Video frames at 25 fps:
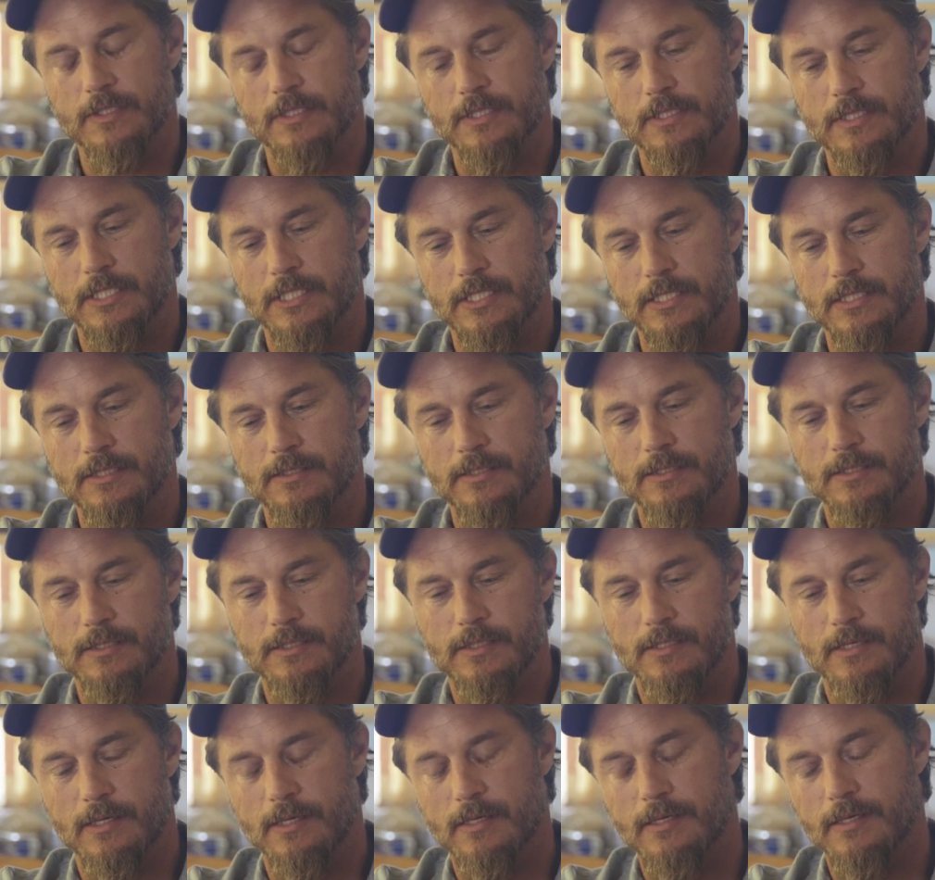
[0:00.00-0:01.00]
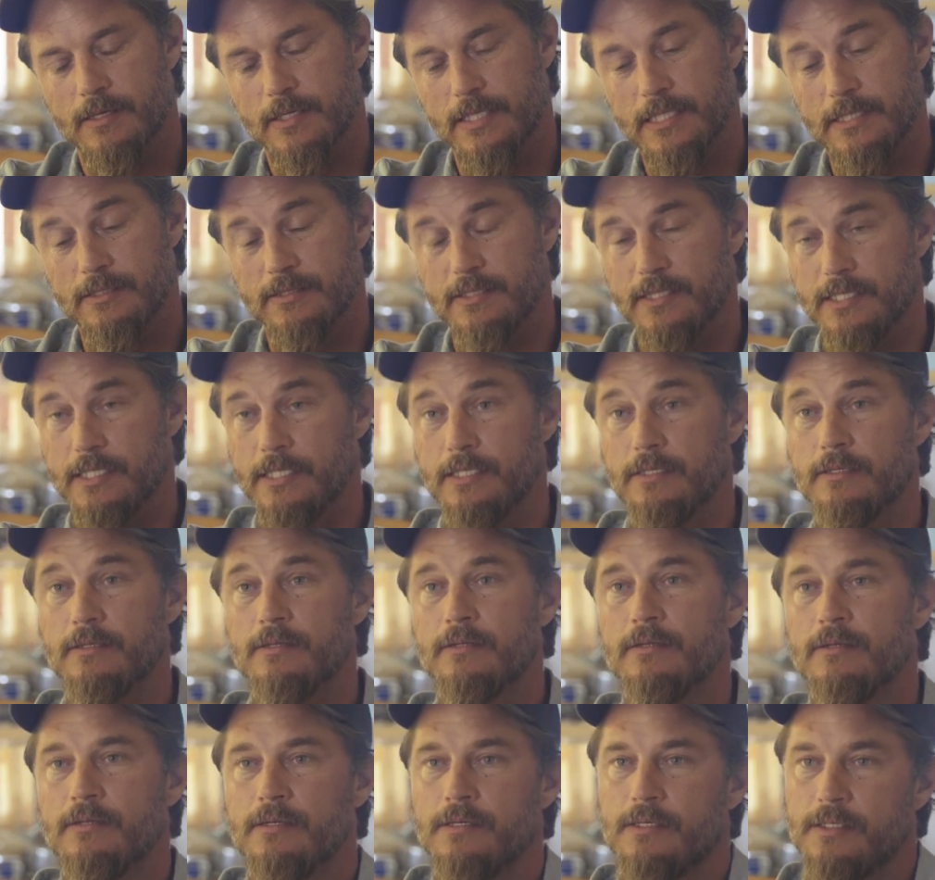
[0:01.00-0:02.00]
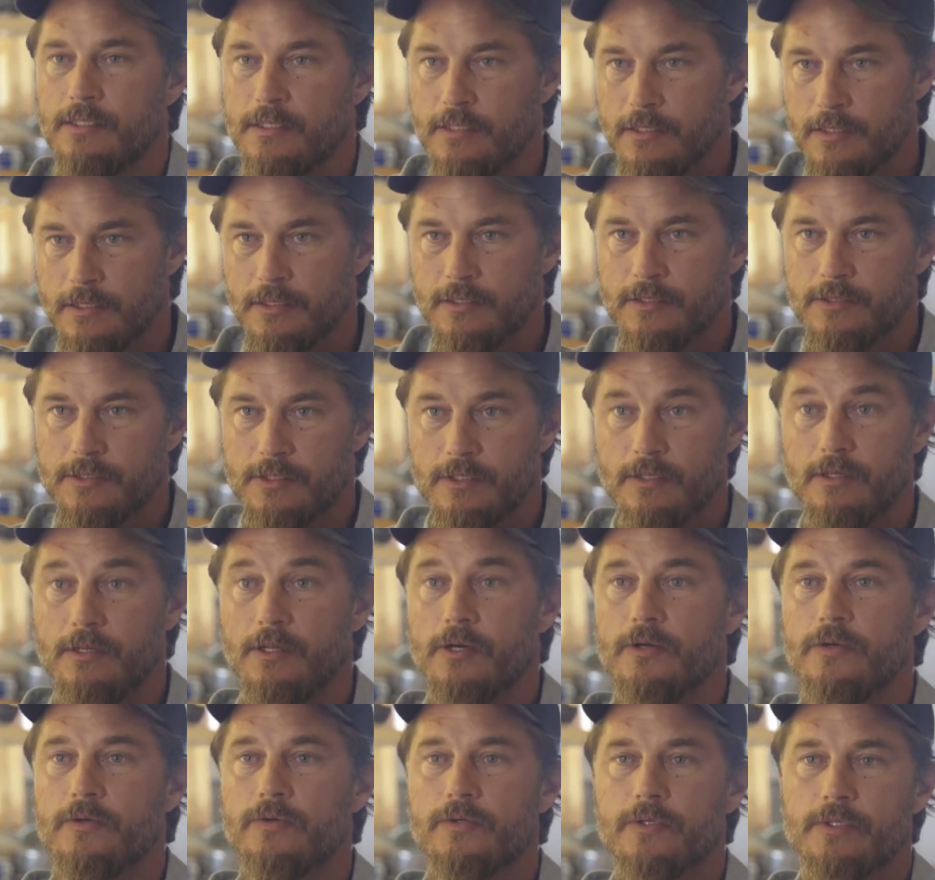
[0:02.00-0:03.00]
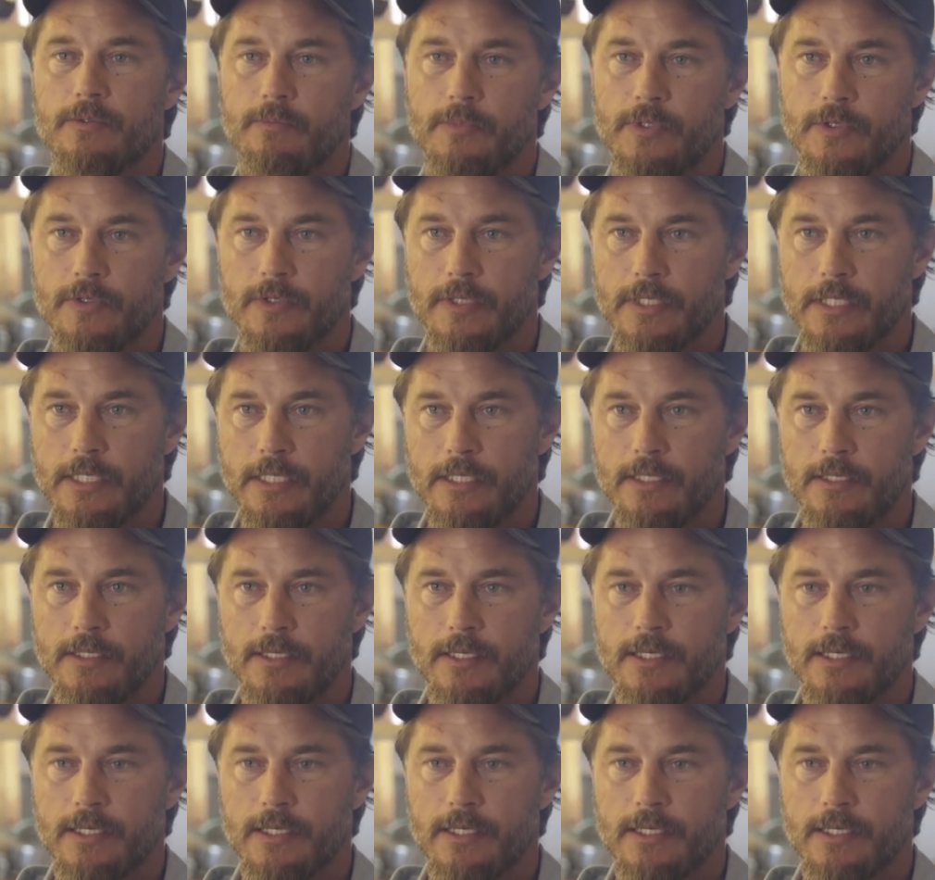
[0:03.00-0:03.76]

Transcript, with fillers: that she's uh, he's in to the local community,